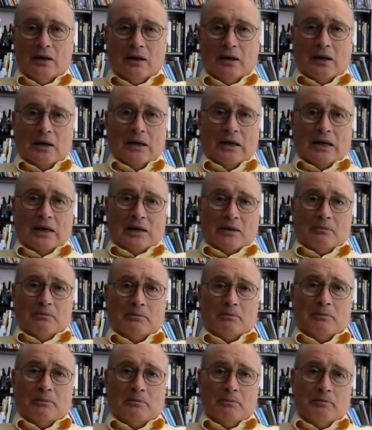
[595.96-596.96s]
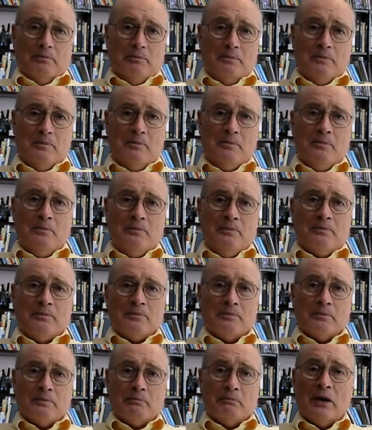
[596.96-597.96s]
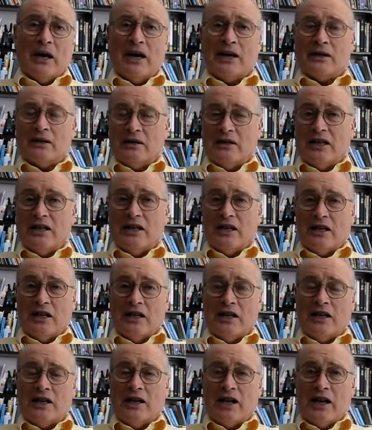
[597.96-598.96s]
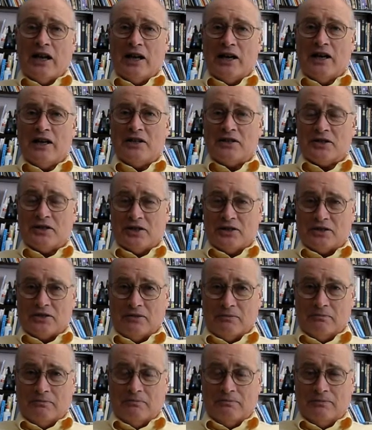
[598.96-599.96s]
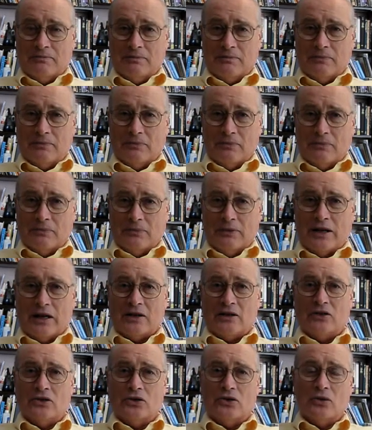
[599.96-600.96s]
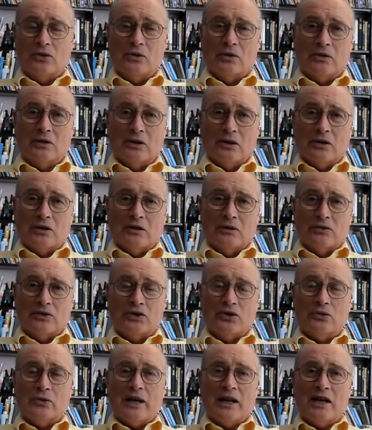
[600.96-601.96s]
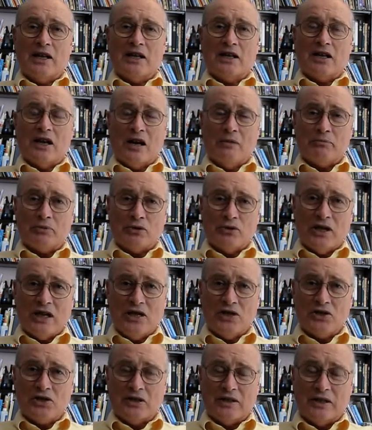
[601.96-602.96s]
But in any system that you do any computation